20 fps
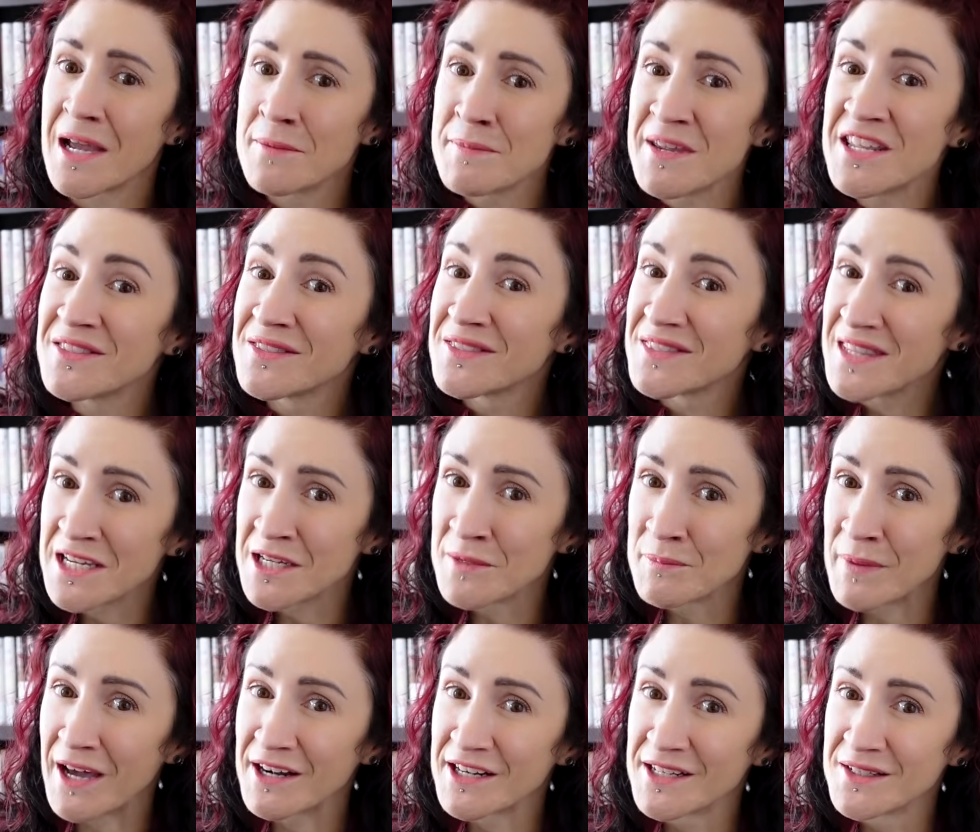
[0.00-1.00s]
I mean, think
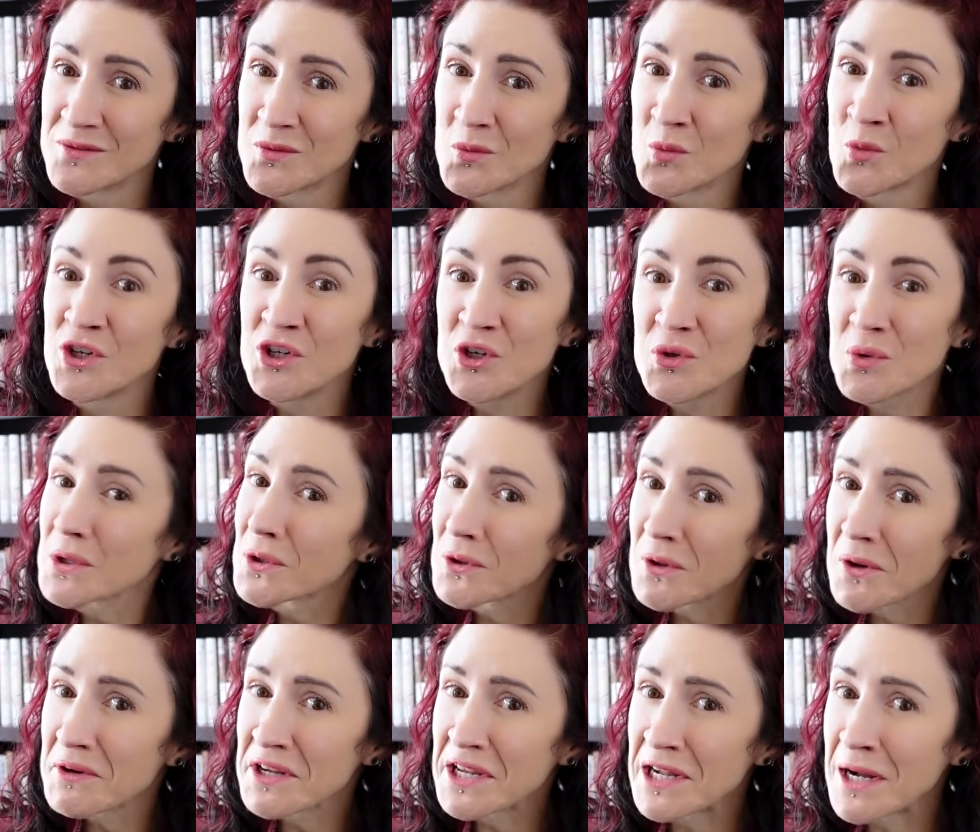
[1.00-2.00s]
about it. When you were
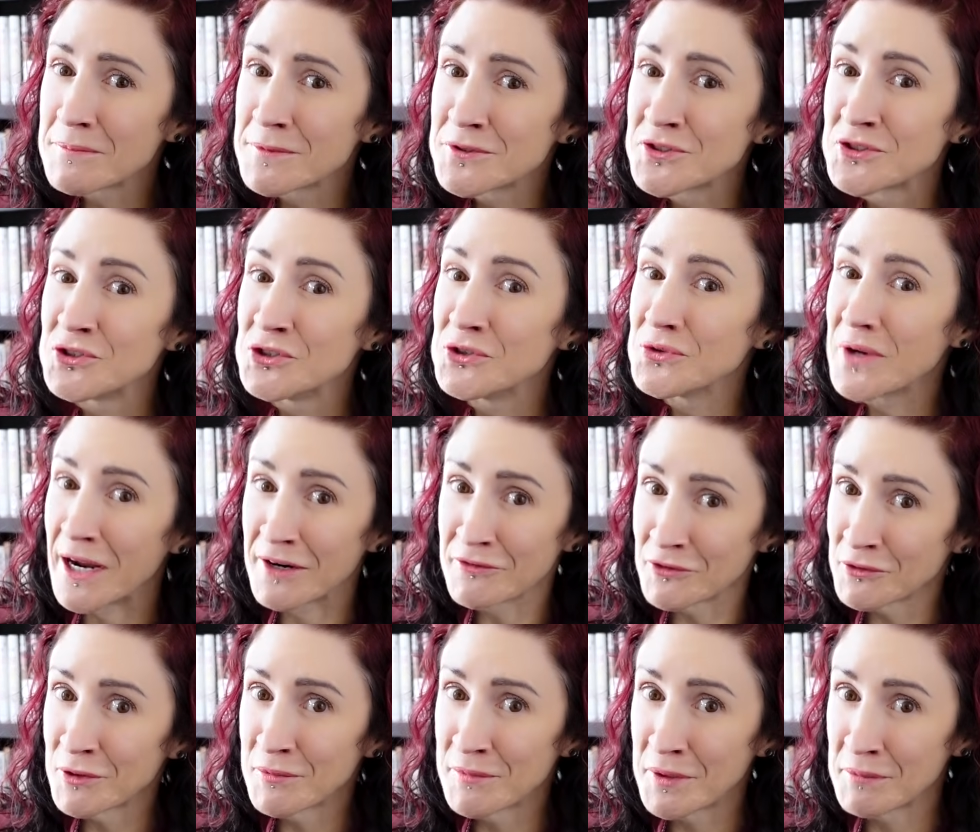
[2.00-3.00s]
growing up, do you
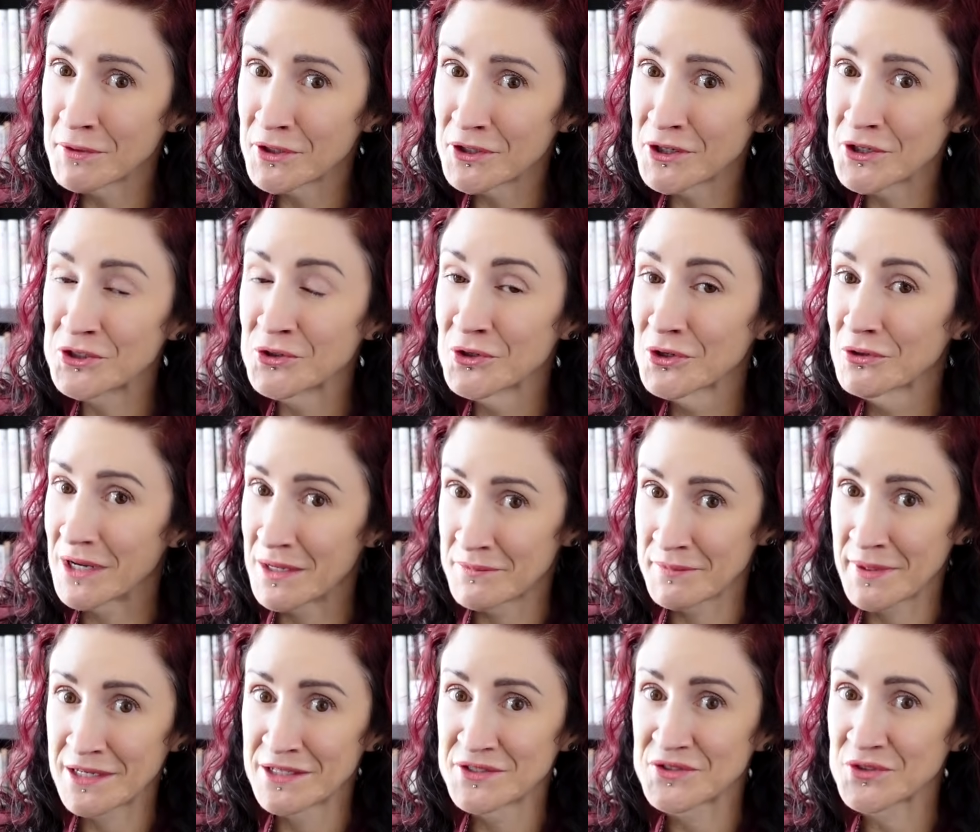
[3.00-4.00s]
ever remember your
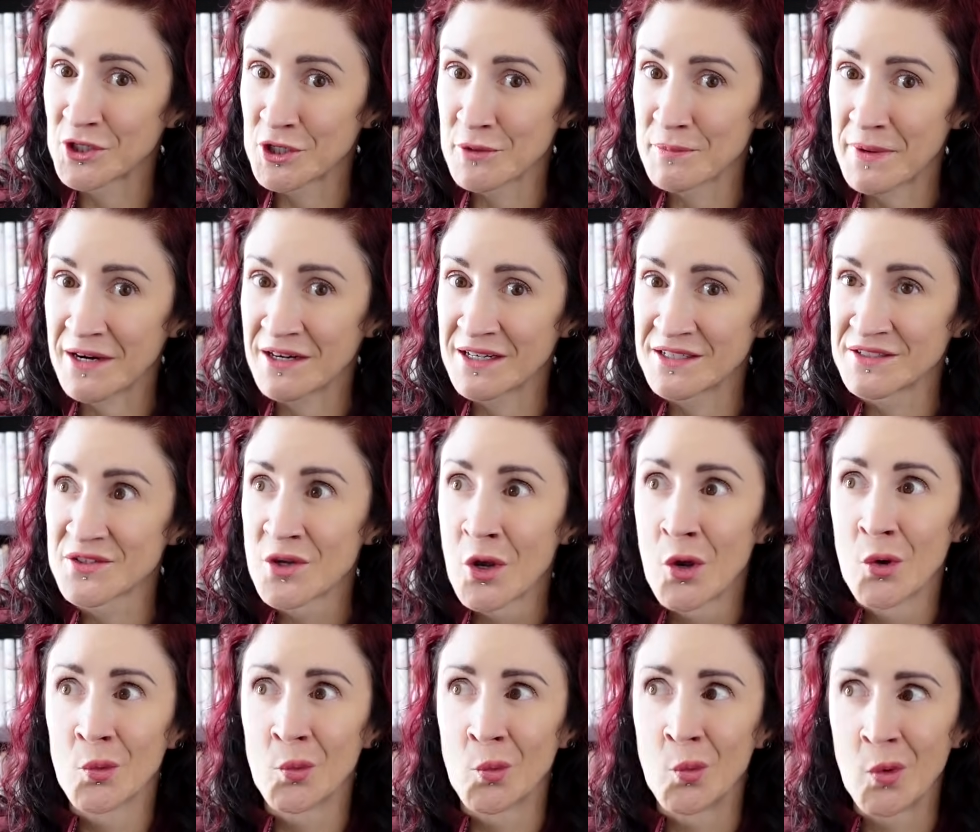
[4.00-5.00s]
grandparents or your parents
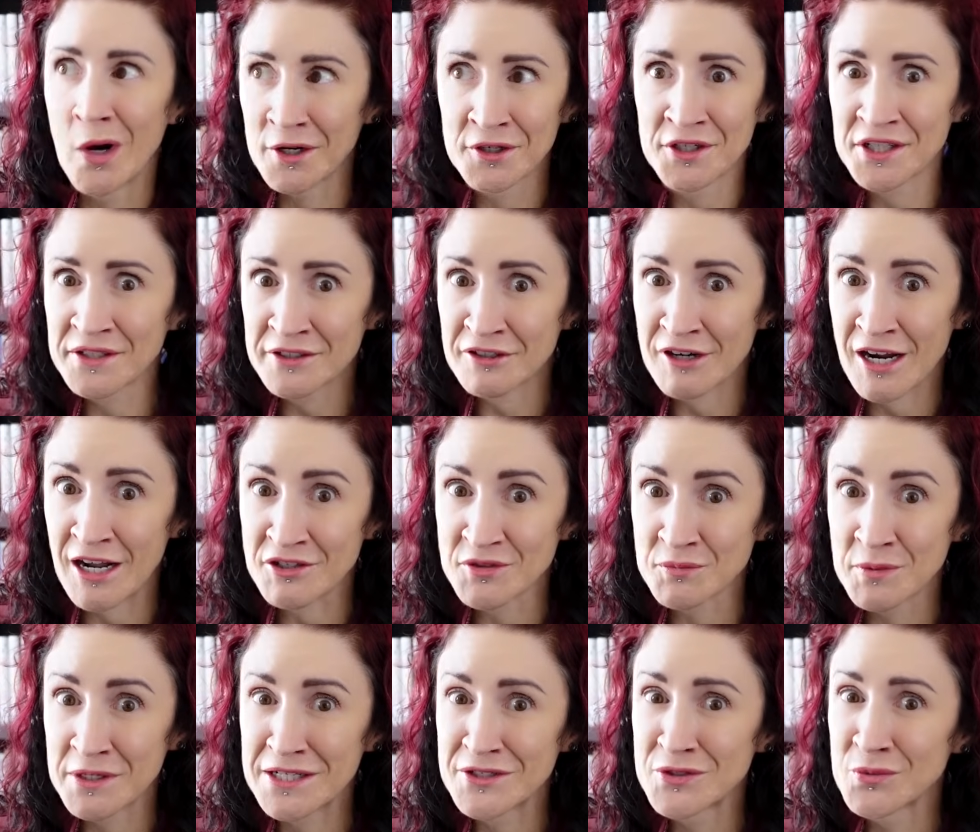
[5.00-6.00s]
watering their
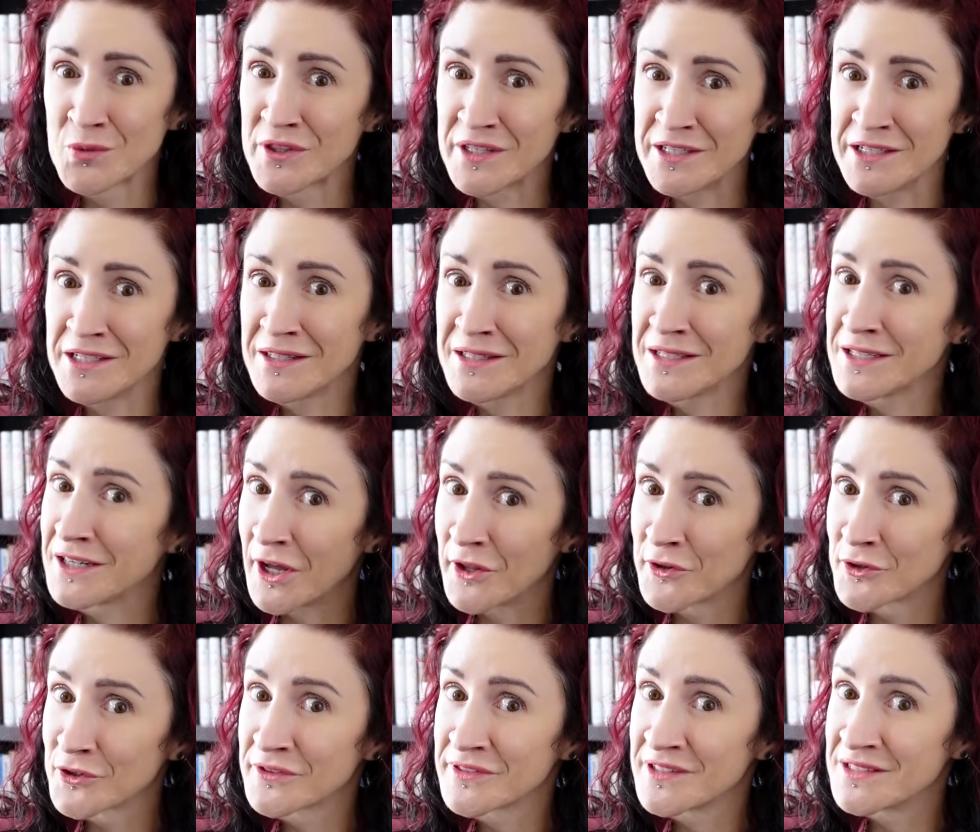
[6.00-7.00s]
houseplants with anything
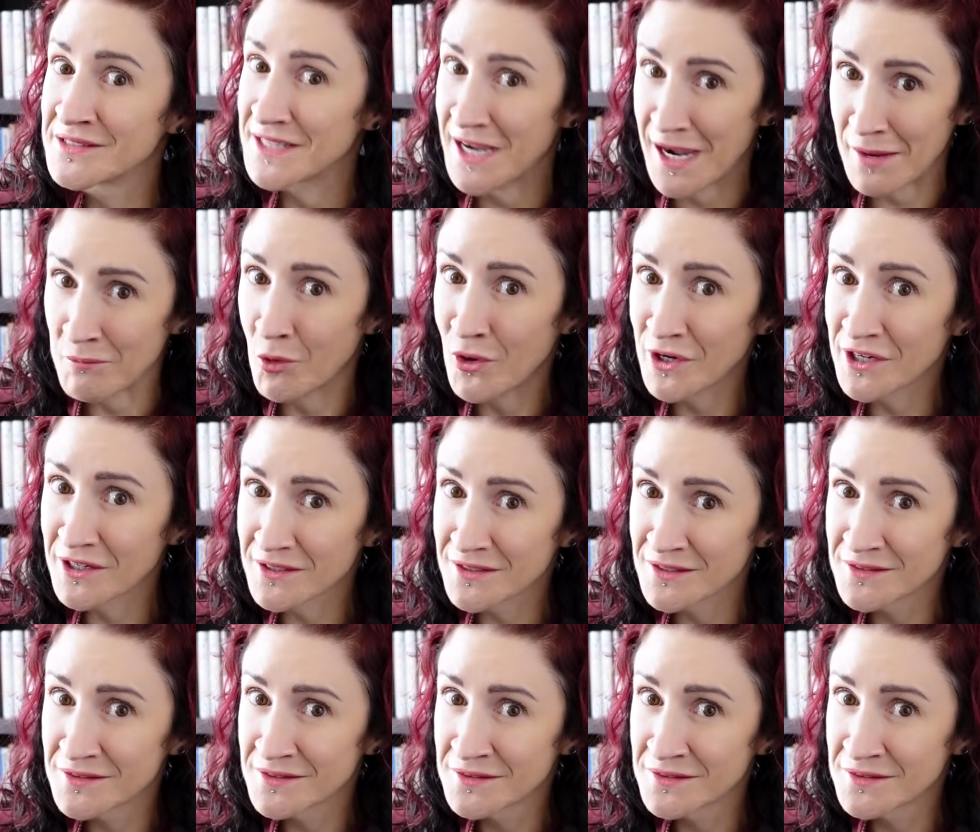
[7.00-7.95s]
other than tap water?